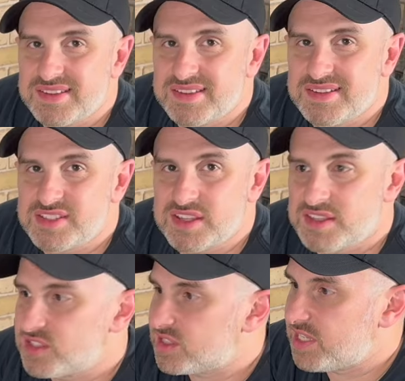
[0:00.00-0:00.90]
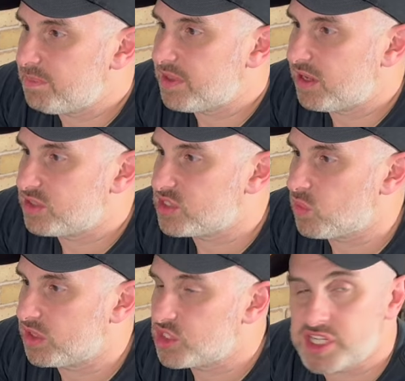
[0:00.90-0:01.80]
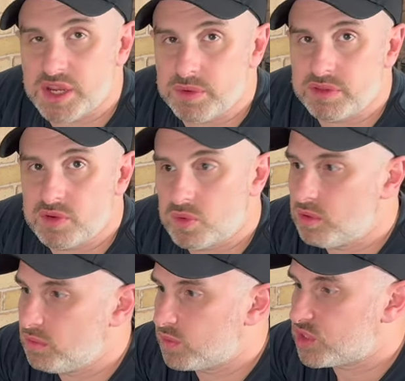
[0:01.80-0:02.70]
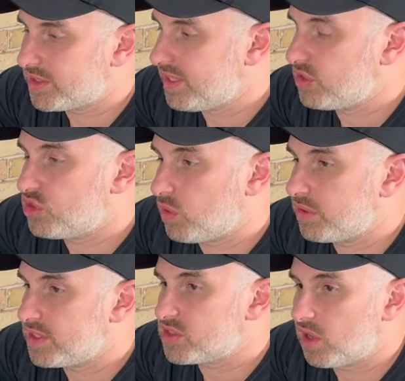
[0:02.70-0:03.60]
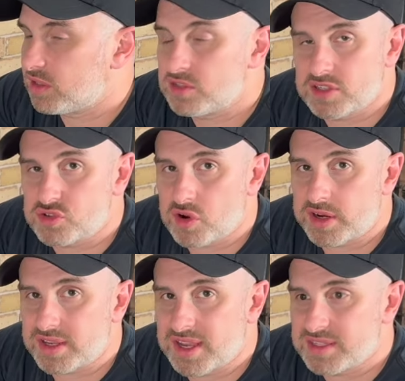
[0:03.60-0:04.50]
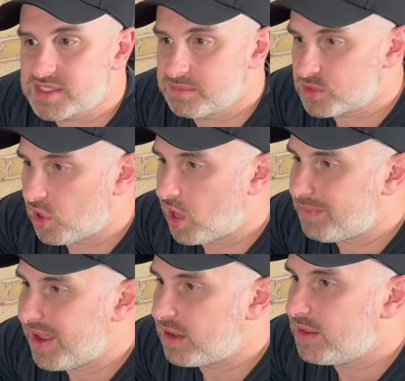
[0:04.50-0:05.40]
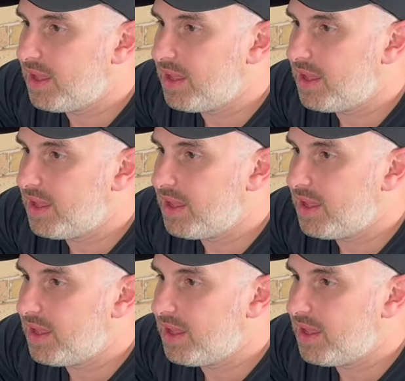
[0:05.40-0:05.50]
So there's a tip that I just want to share with you all, which I didn't do on this side because I tried to cut some time out,